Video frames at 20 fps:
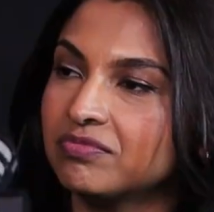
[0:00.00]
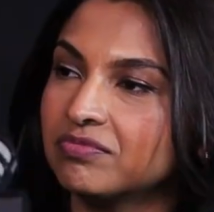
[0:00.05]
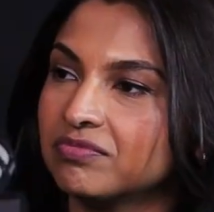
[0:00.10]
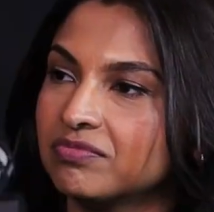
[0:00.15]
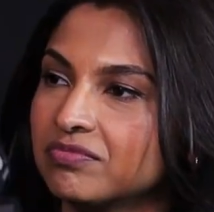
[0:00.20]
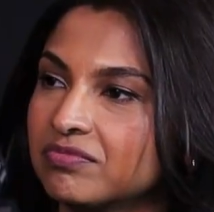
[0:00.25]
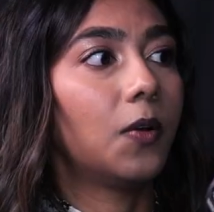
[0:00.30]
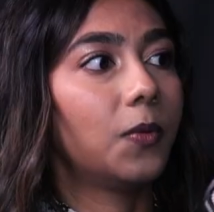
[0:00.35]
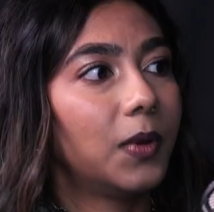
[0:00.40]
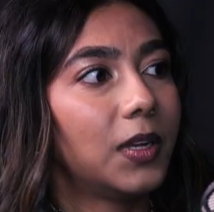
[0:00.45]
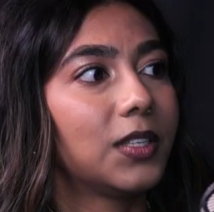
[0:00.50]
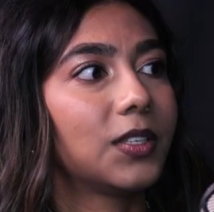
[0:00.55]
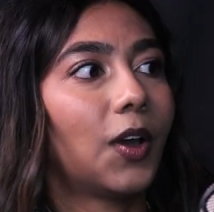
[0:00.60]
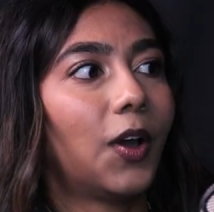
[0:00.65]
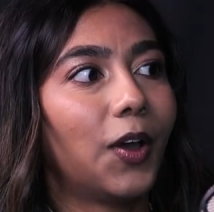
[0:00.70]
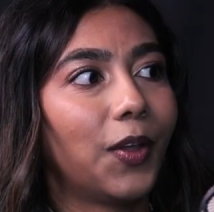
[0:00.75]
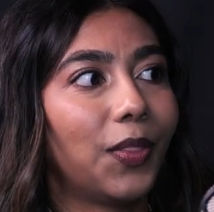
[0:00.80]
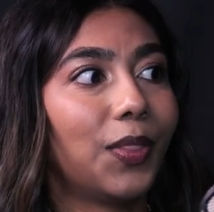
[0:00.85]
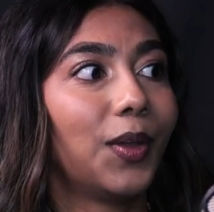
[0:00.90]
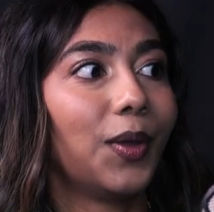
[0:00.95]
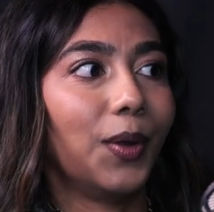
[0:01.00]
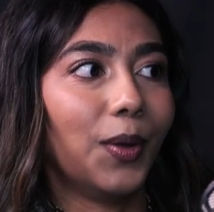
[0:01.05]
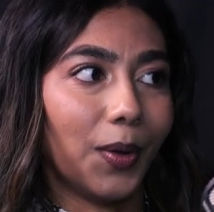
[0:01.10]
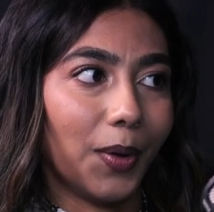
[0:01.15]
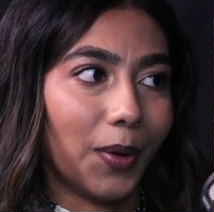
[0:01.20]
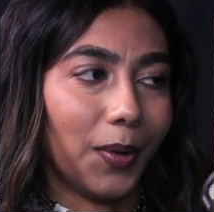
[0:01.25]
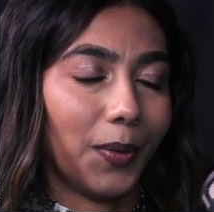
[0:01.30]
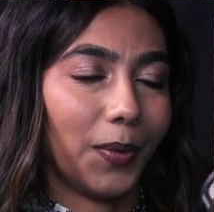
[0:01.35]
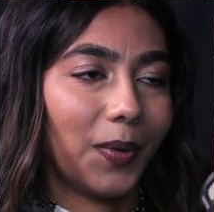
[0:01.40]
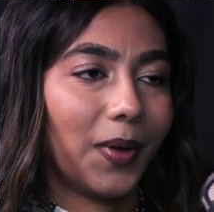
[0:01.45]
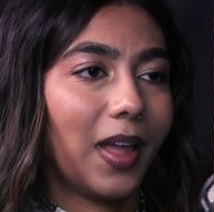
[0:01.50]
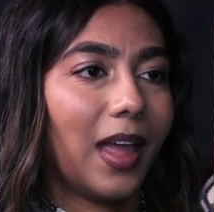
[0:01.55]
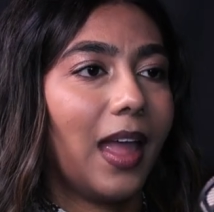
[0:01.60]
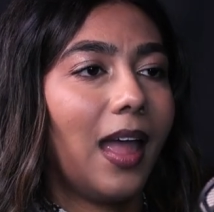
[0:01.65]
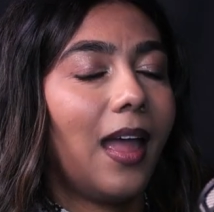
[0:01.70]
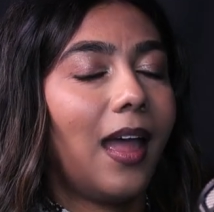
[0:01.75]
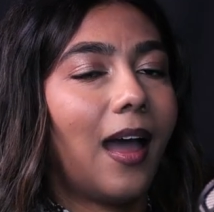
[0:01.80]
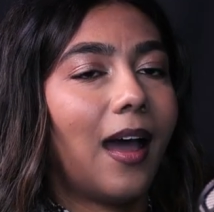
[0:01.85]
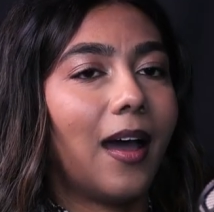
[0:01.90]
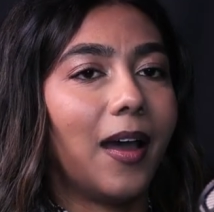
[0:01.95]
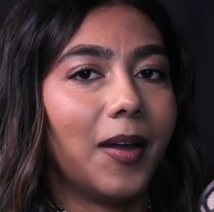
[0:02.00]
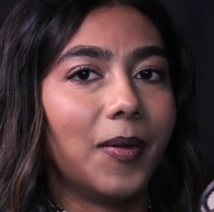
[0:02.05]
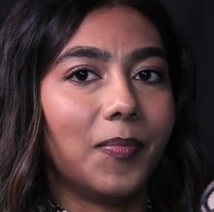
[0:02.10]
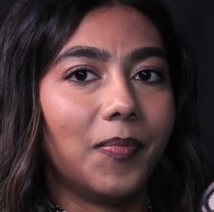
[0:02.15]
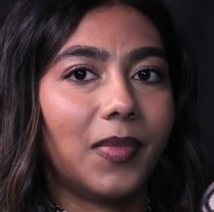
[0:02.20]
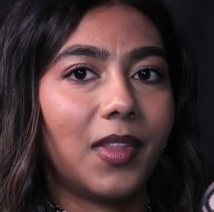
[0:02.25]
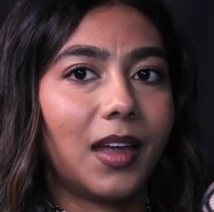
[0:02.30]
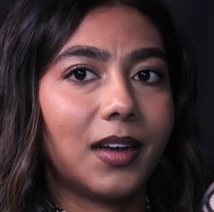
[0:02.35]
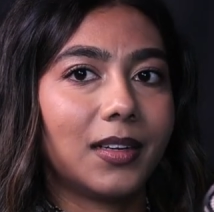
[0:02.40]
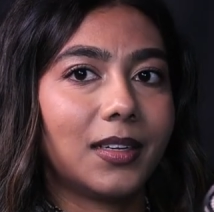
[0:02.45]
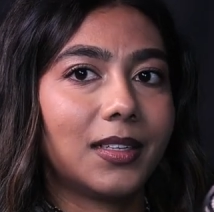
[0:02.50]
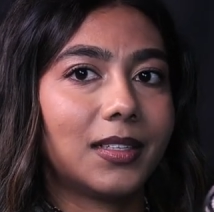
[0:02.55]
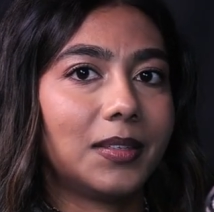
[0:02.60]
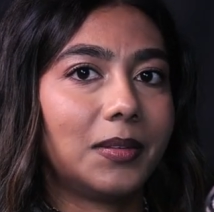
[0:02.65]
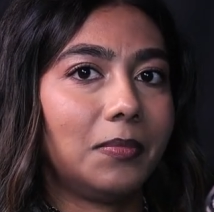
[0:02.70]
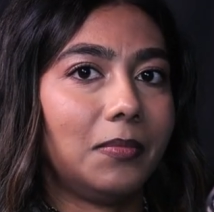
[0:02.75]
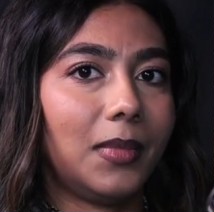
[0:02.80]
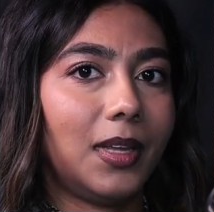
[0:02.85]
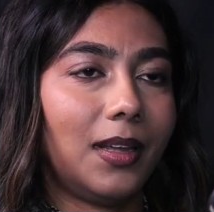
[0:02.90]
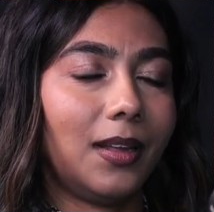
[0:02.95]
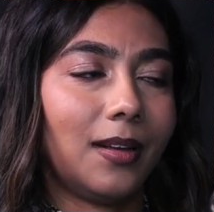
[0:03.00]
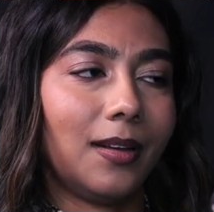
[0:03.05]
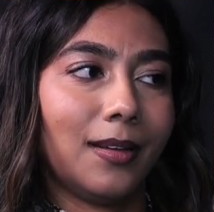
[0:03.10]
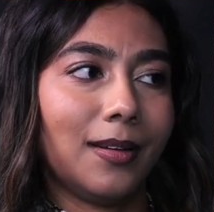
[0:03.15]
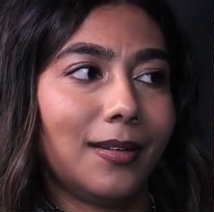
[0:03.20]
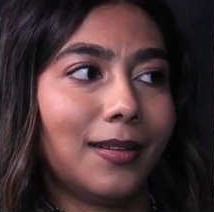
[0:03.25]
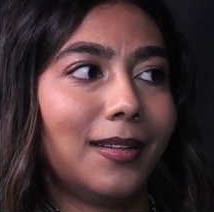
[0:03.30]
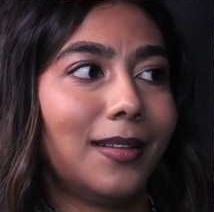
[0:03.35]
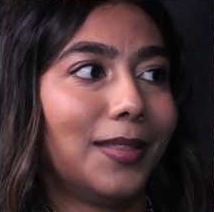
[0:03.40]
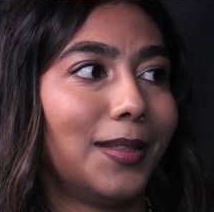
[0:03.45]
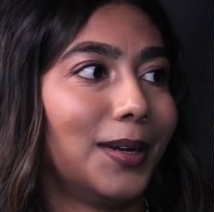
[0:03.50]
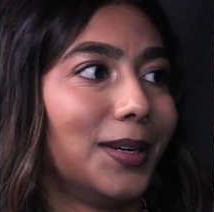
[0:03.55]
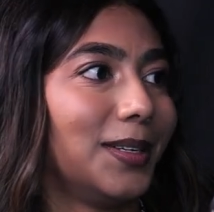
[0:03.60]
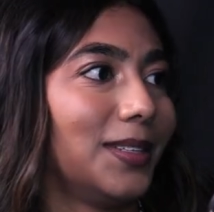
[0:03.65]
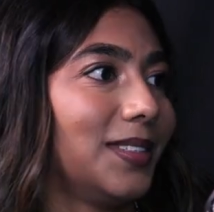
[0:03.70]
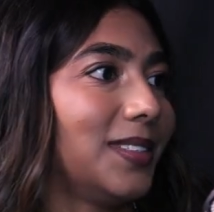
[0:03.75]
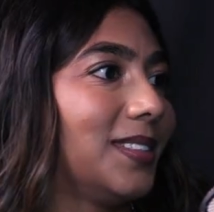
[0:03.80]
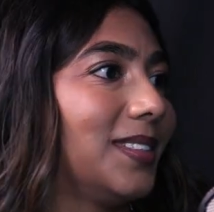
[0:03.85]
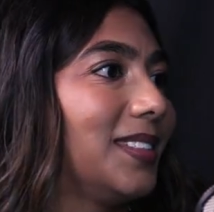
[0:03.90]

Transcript: like always on the go. That doesn't mean there